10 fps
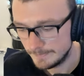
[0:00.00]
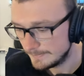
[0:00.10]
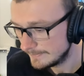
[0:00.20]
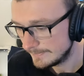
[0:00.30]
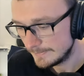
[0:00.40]

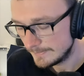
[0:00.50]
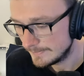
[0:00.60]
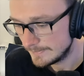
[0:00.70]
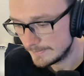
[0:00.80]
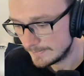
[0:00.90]

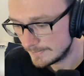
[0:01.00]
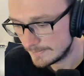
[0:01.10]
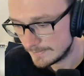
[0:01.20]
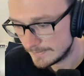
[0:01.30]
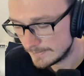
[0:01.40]

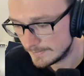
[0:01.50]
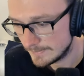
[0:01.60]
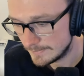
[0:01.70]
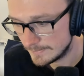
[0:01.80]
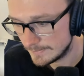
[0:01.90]

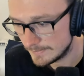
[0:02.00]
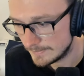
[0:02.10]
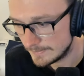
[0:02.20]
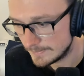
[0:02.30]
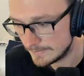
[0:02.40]

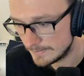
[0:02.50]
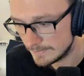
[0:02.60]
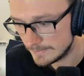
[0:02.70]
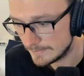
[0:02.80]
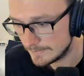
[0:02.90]

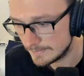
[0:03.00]
No one is speaking in this clip.